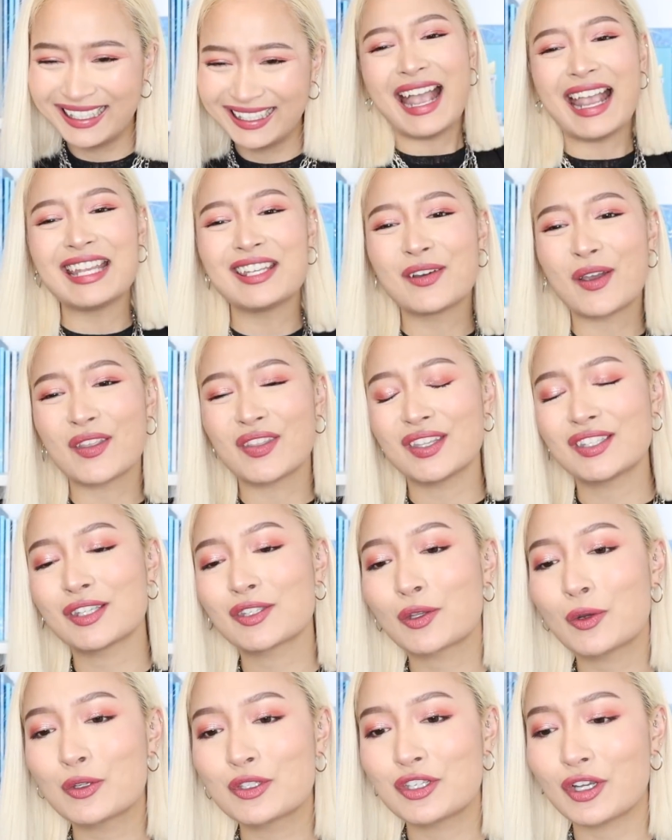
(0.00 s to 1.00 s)
Anyway, this
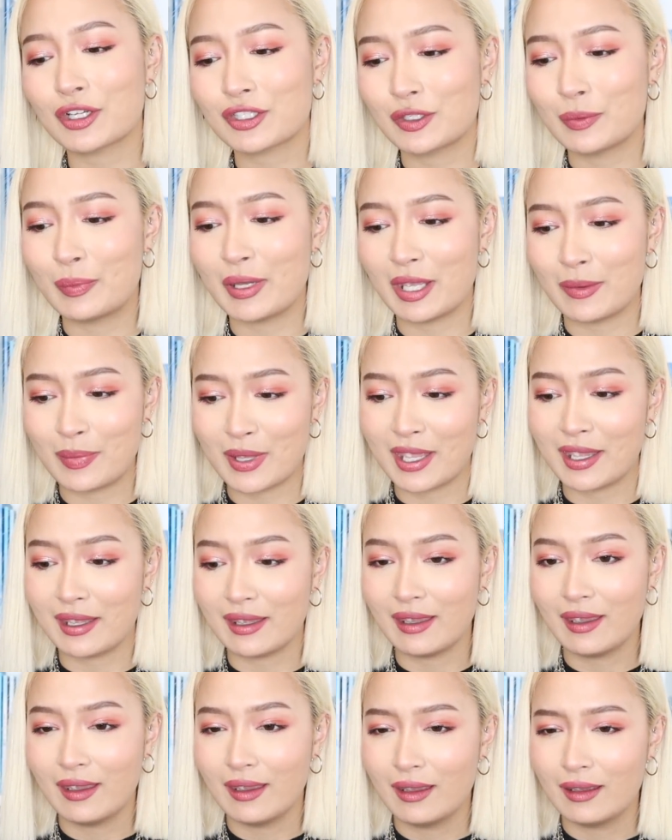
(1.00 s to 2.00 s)
is called Dr.
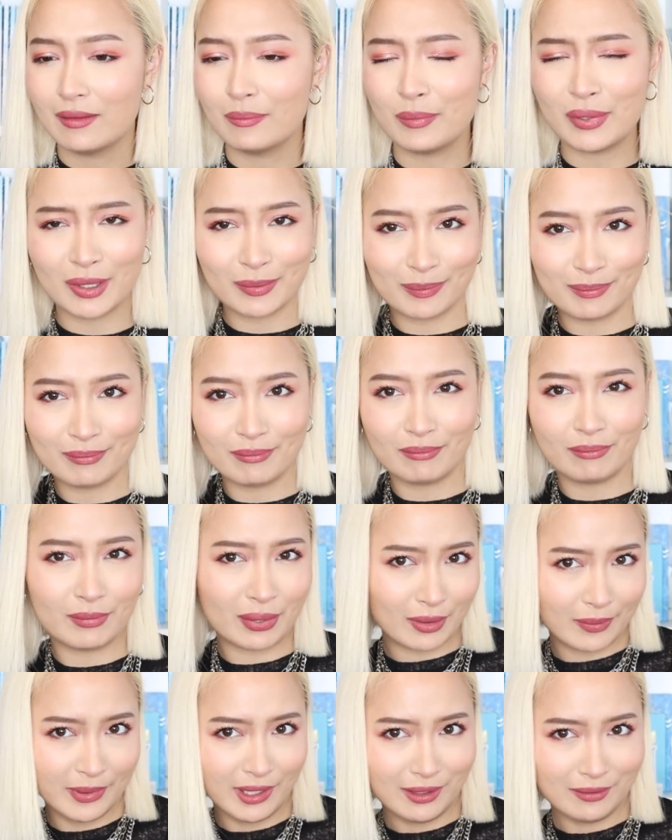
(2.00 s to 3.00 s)
BeBe.
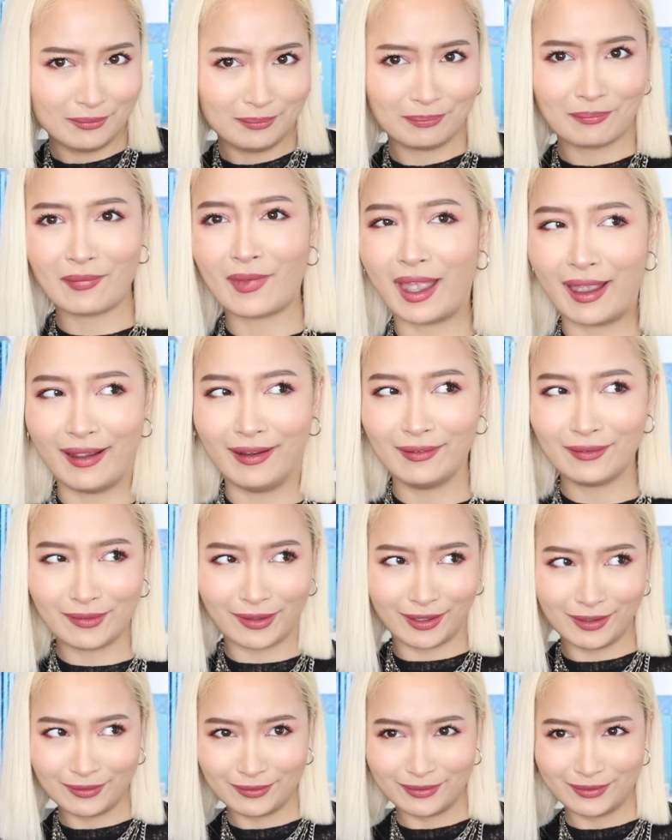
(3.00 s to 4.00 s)
BeBe? I
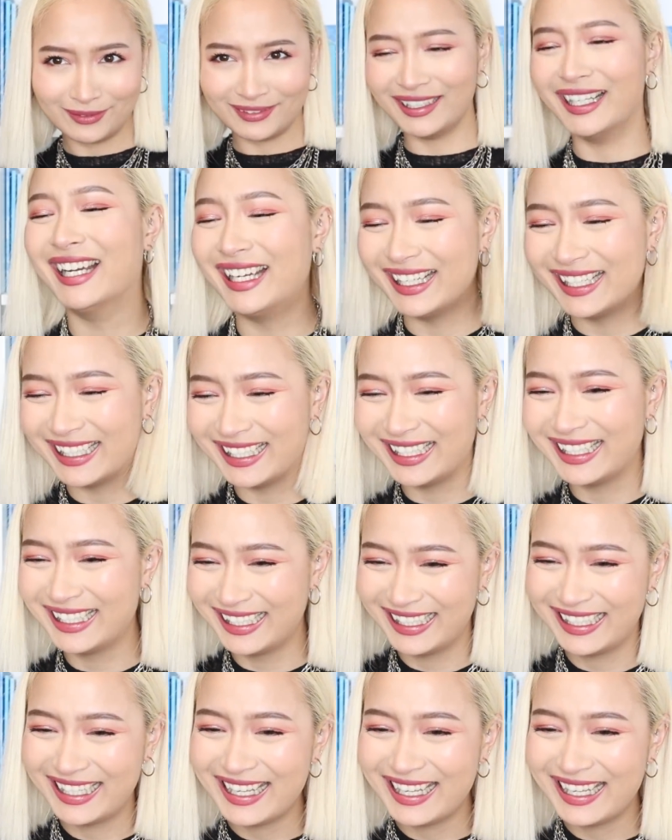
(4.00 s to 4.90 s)
don't know.